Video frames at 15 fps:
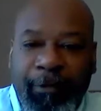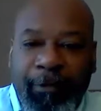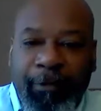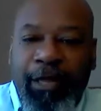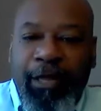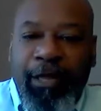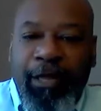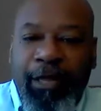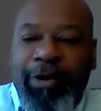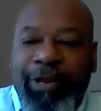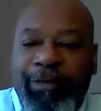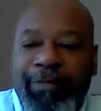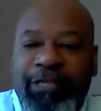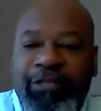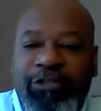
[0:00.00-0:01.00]
20
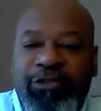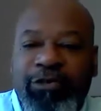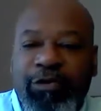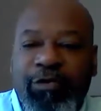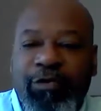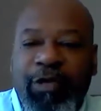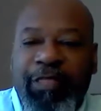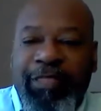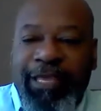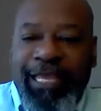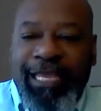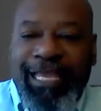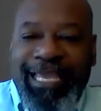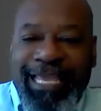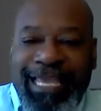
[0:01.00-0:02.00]
minutes to the
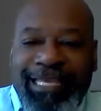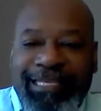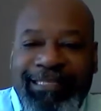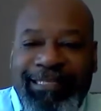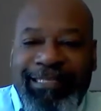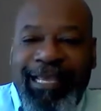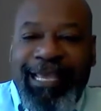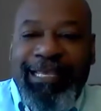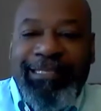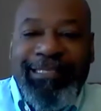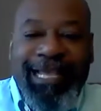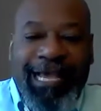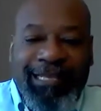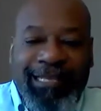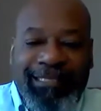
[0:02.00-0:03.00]
east
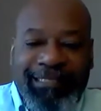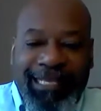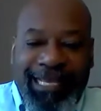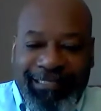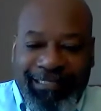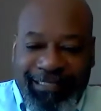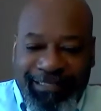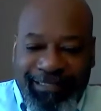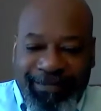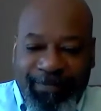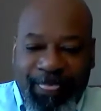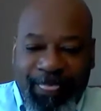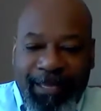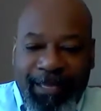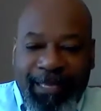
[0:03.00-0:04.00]
is Dallas,
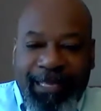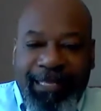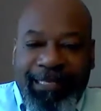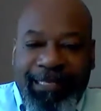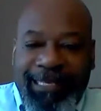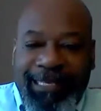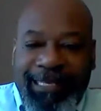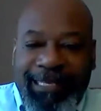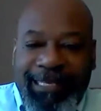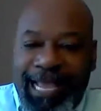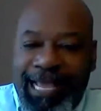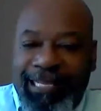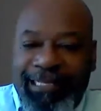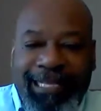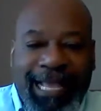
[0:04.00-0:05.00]
Texas.
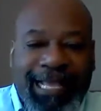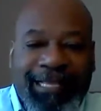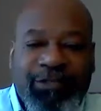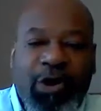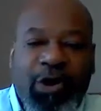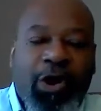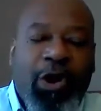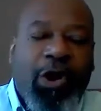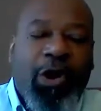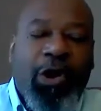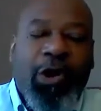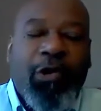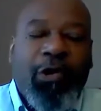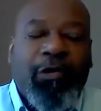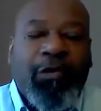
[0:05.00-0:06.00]
Dallas has
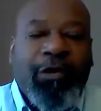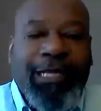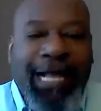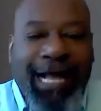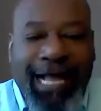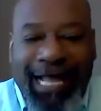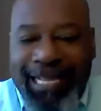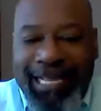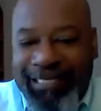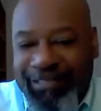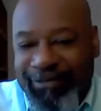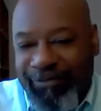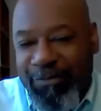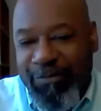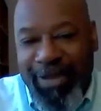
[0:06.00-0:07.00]
all
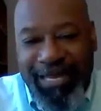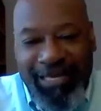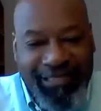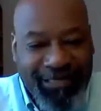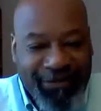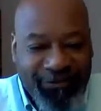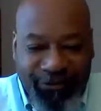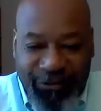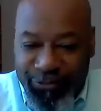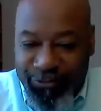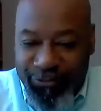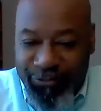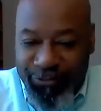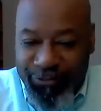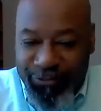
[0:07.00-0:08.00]
kinds of amazing
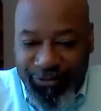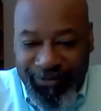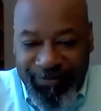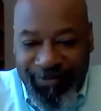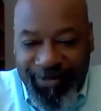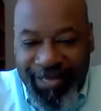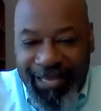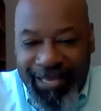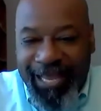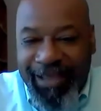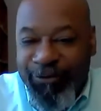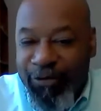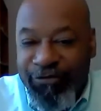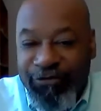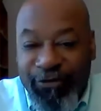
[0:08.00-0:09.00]
foods.
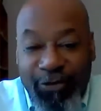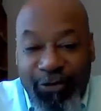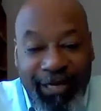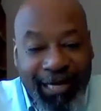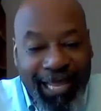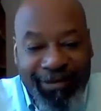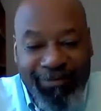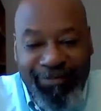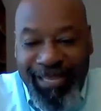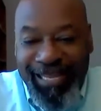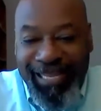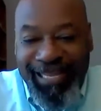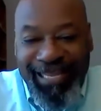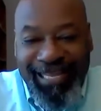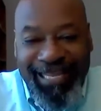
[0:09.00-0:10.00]
If you're a foodie
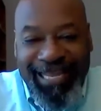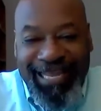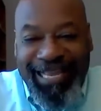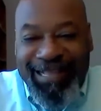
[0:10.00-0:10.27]
like me,